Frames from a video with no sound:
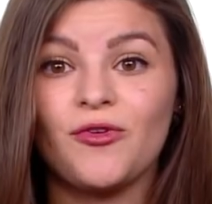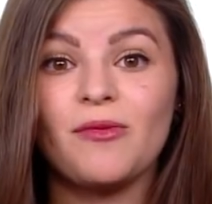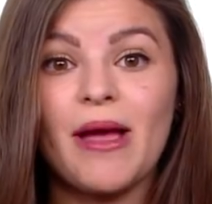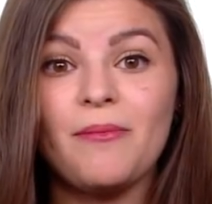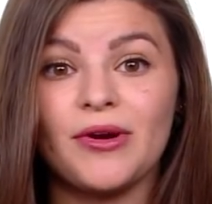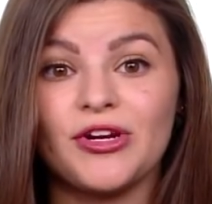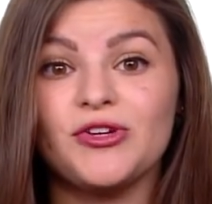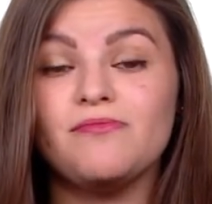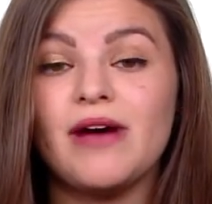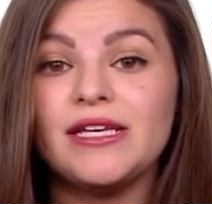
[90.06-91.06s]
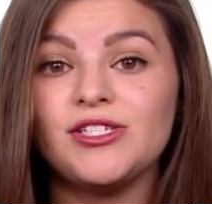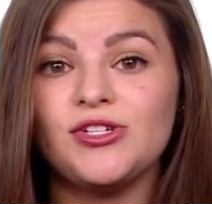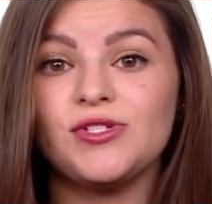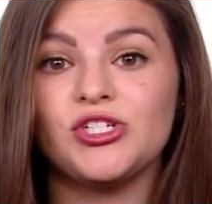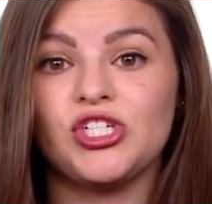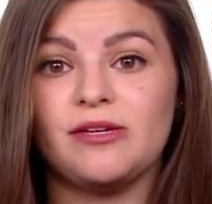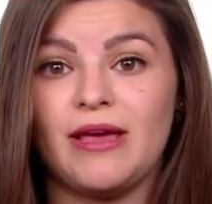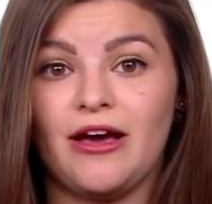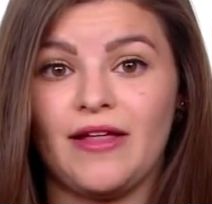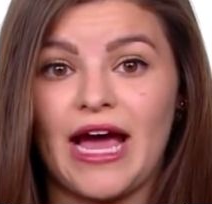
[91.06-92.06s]
Remember, you must use a
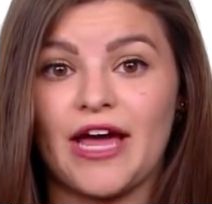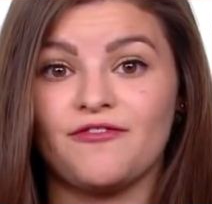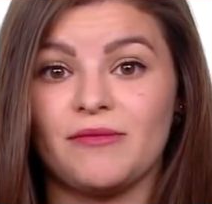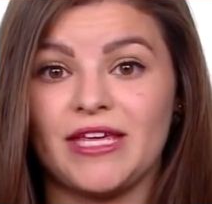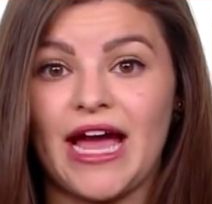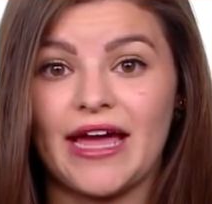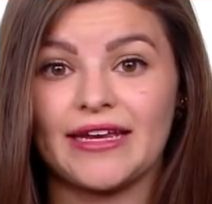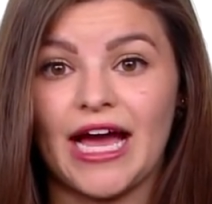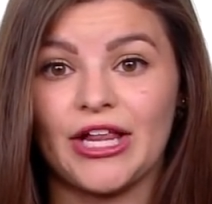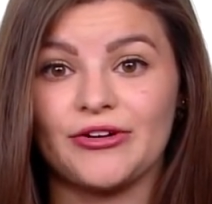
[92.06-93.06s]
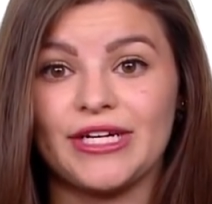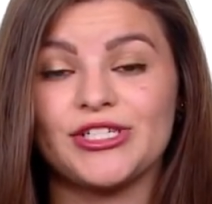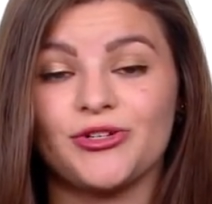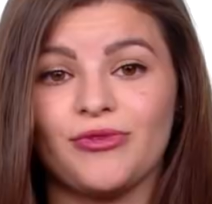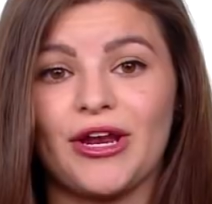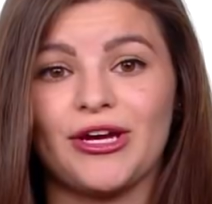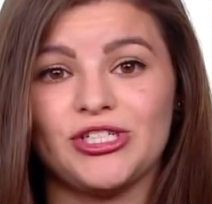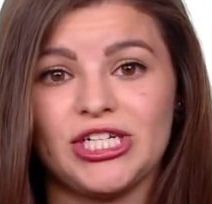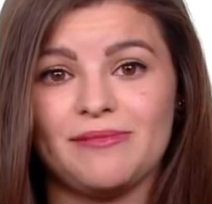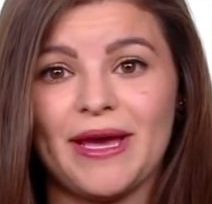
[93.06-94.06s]
Gmail ad from the ad gallery to run
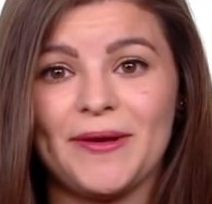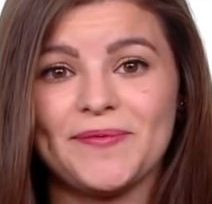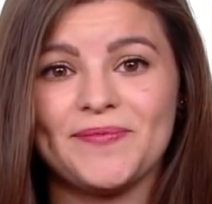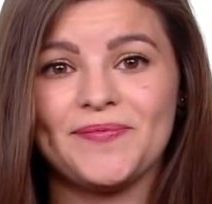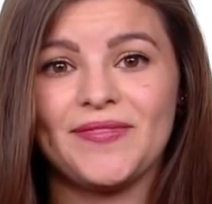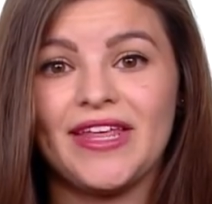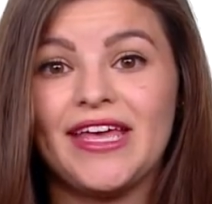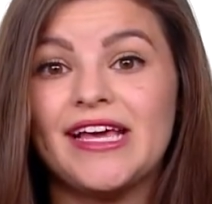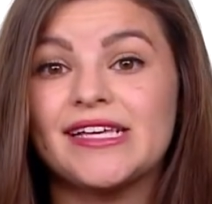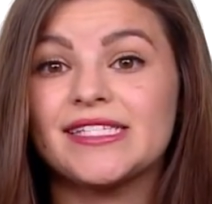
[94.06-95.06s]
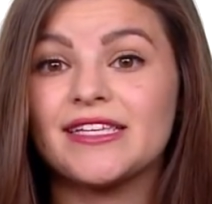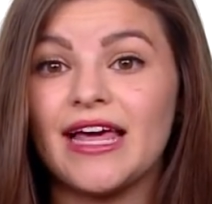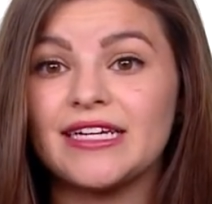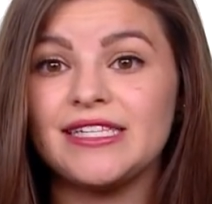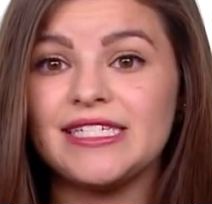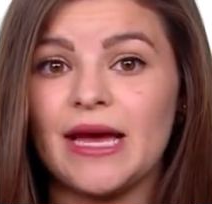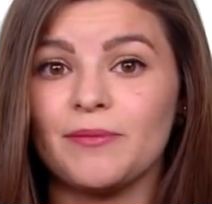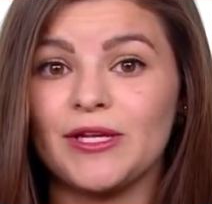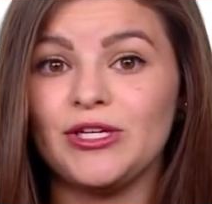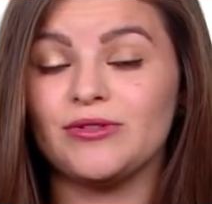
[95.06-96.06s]
on Gmail. Select the
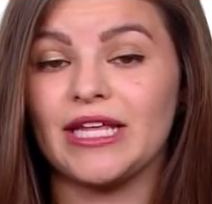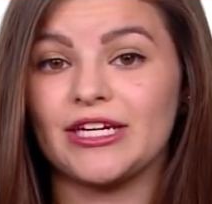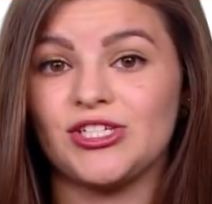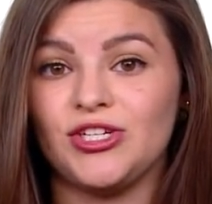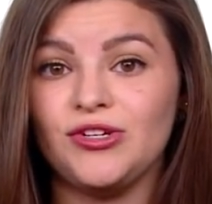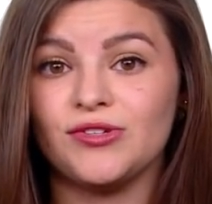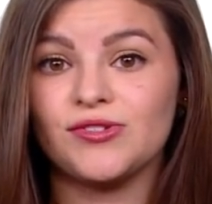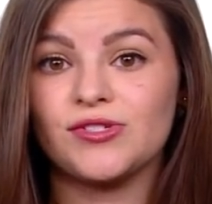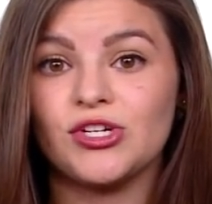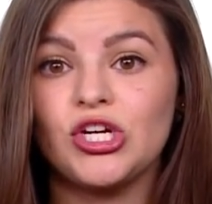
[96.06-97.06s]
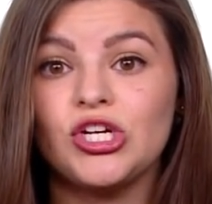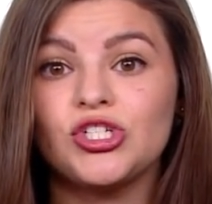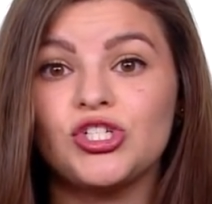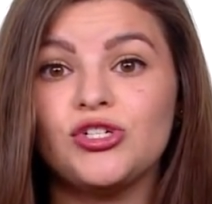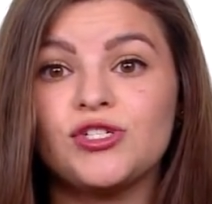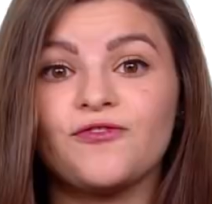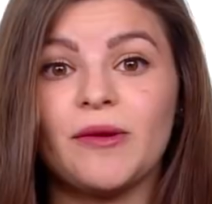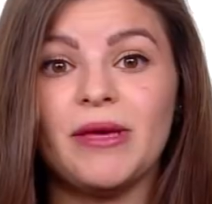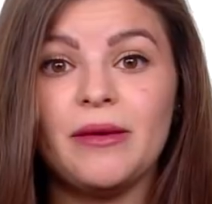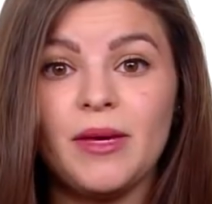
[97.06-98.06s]
template you'd like to use. Choose
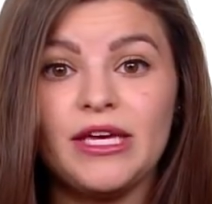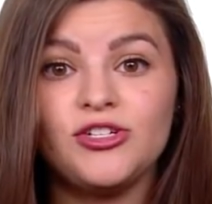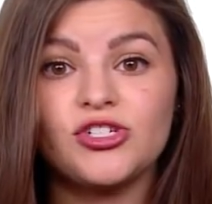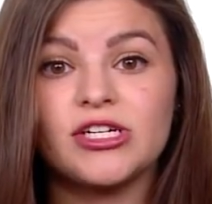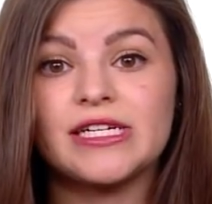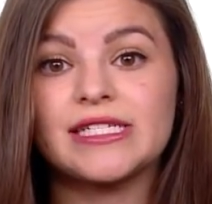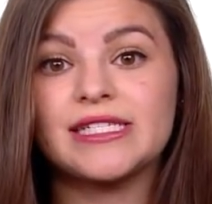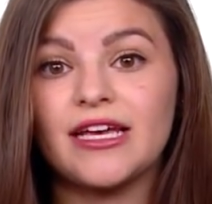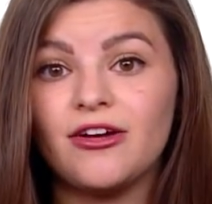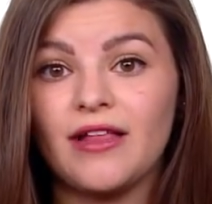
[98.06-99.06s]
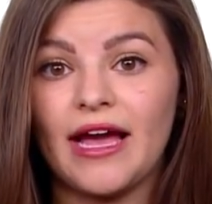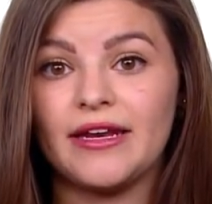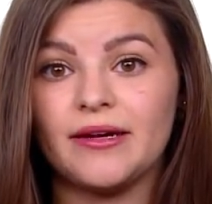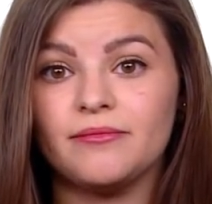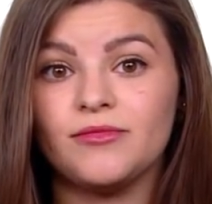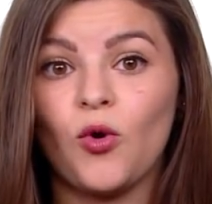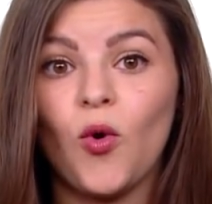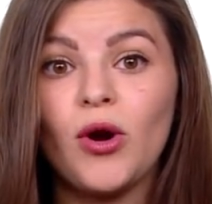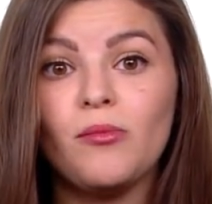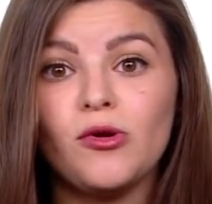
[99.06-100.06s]
from image, single item,
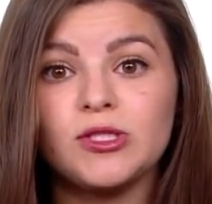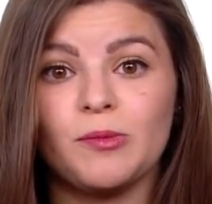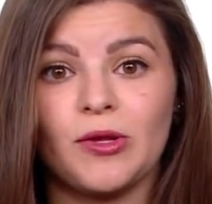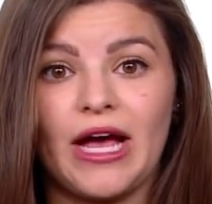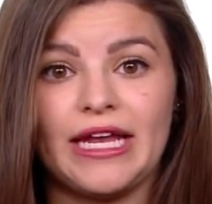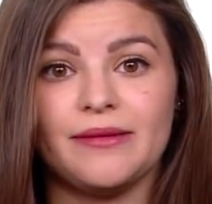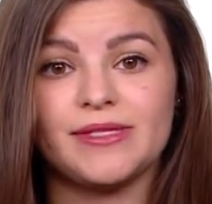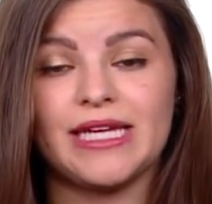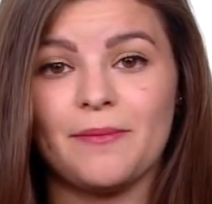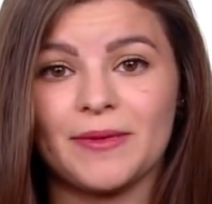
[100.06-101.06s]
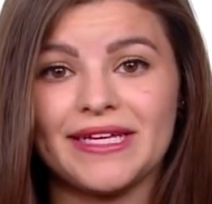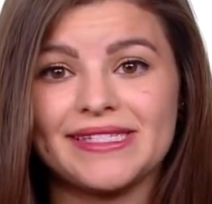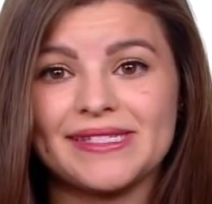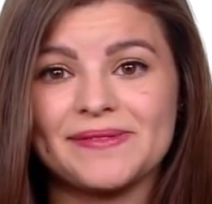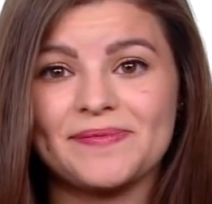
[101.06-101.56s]
or multiple items templates.